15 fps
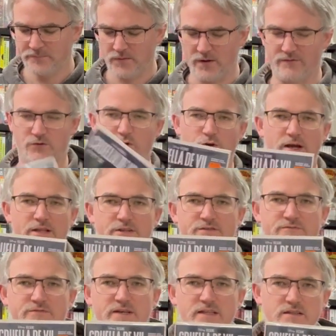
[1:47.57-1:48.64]
We have Cruella de
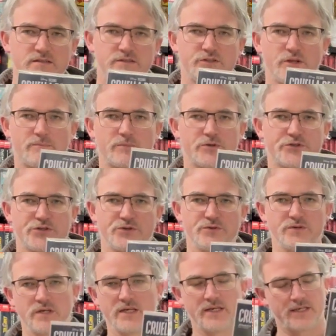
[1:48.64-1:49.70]
Vil, number
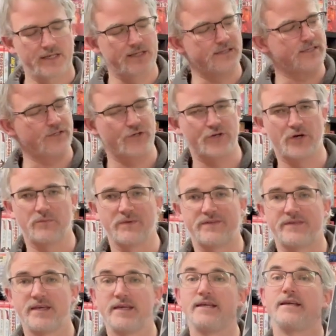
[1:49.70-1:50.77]
2, continuing on with
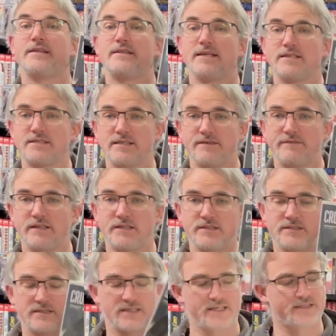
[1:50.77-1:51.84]
the Disney
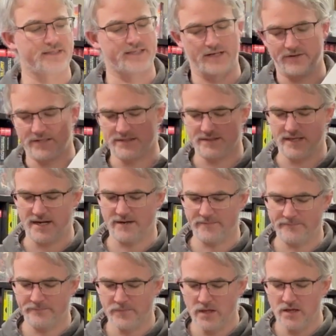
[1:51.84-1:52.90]
Villains series there.